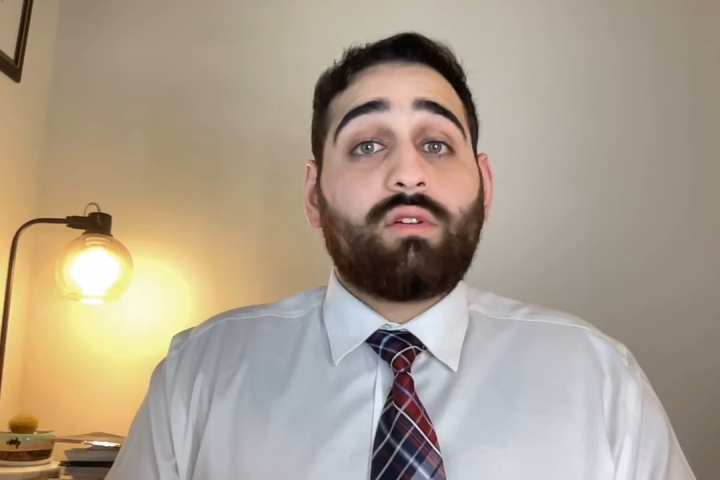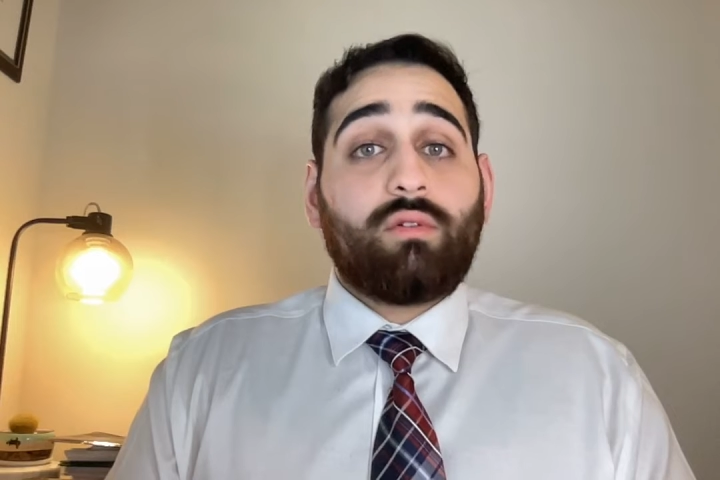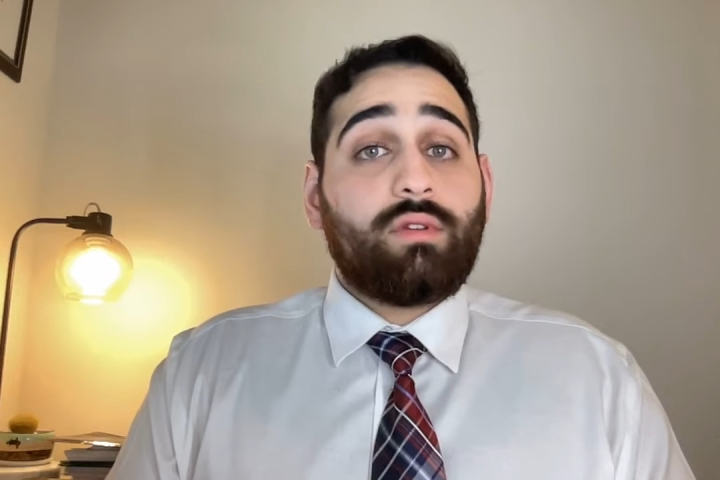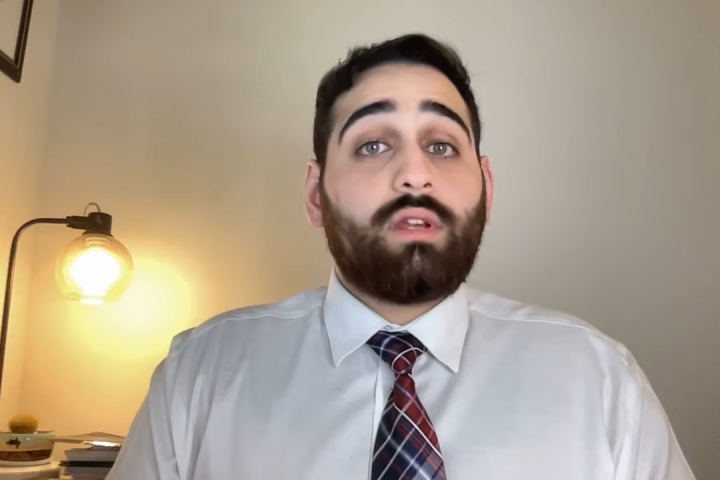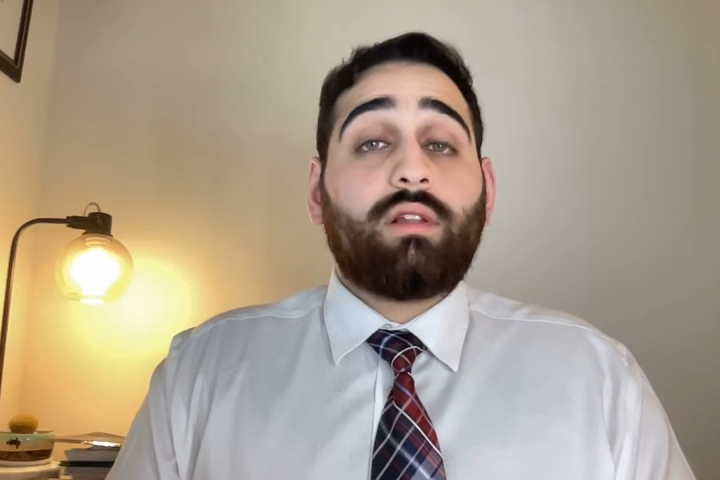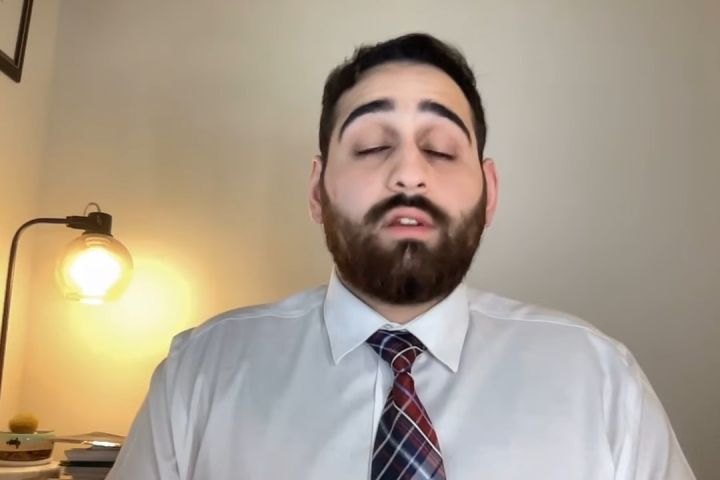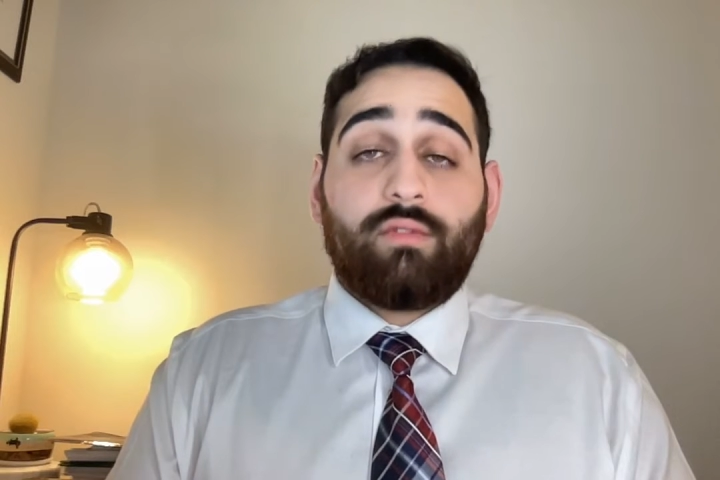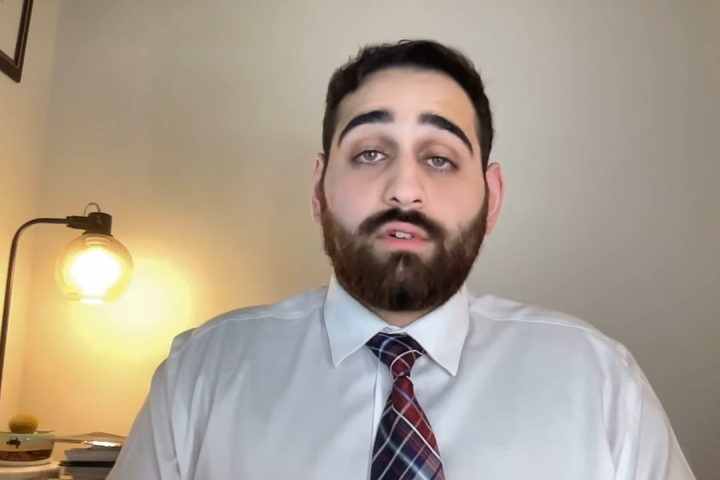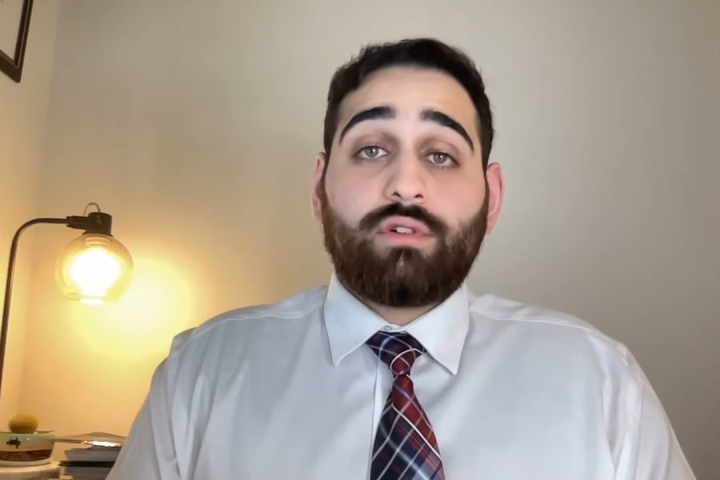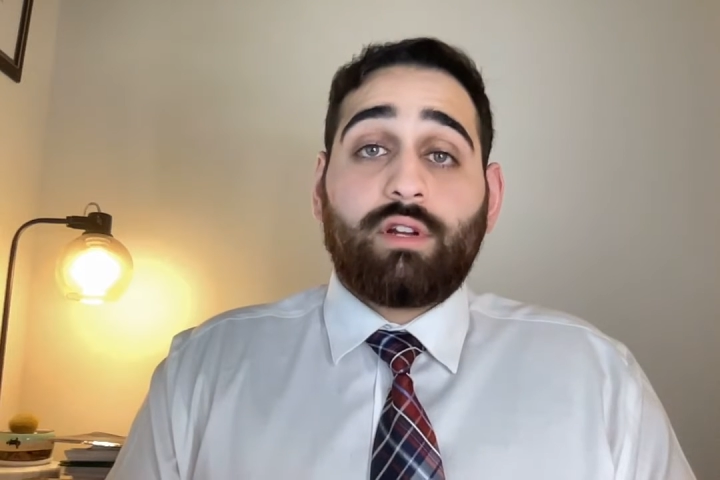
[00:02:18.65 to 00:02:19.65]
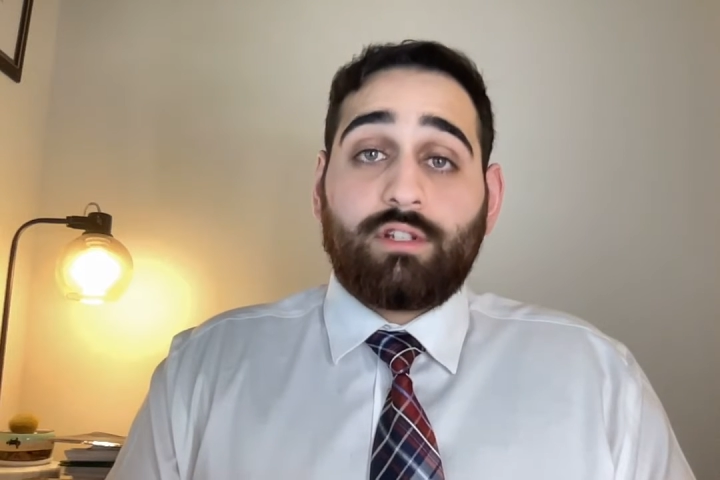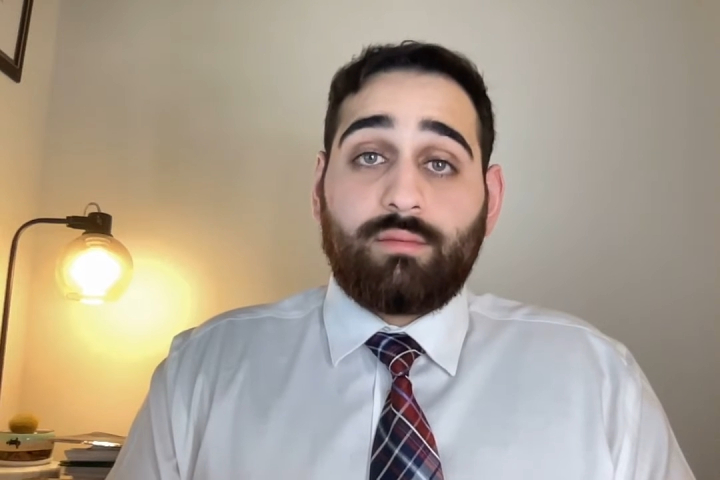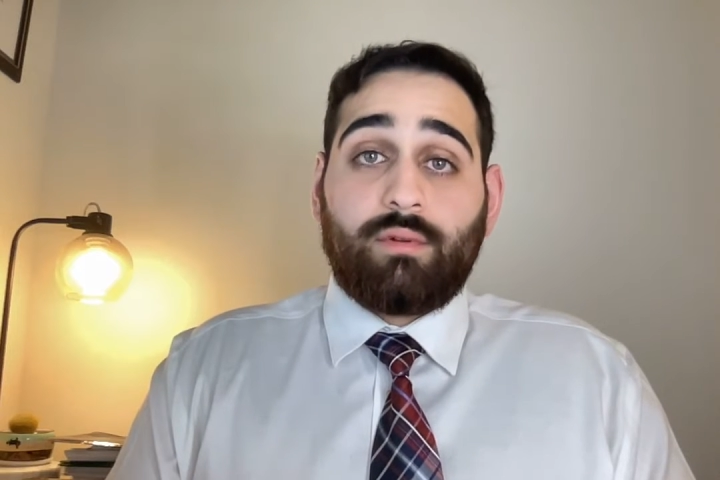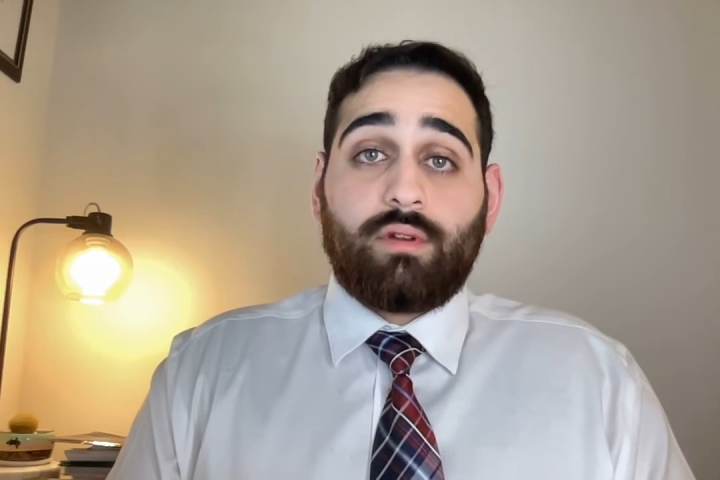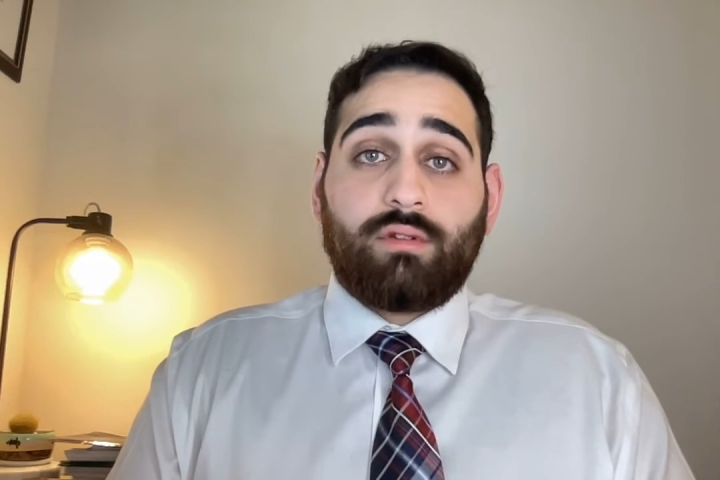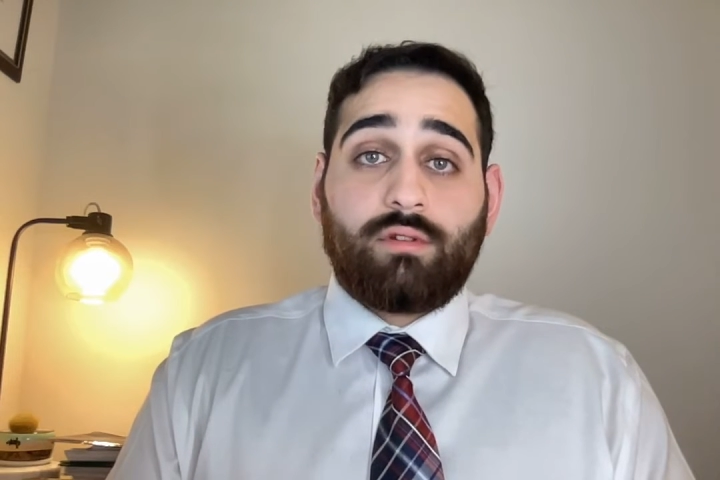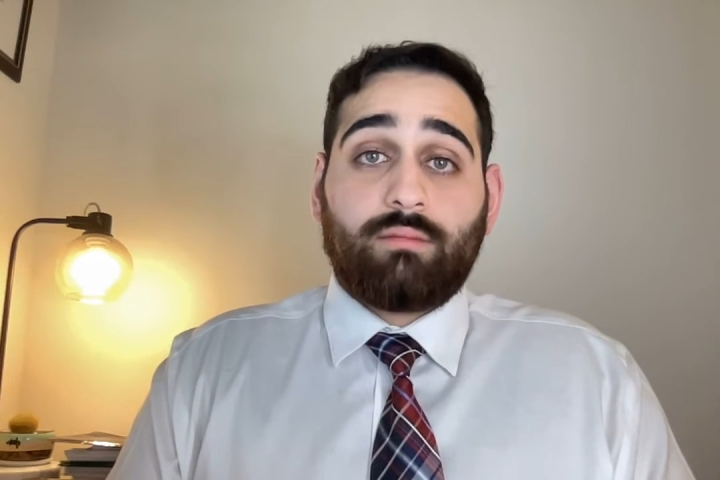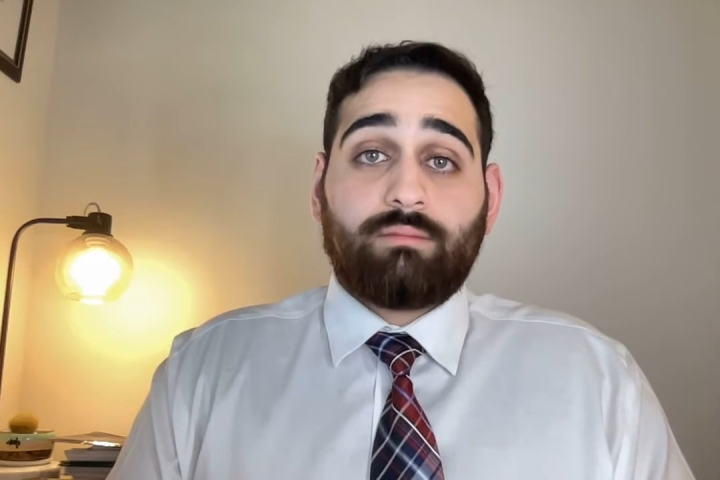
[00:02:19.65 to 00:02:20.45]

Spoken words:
only a liver transplant.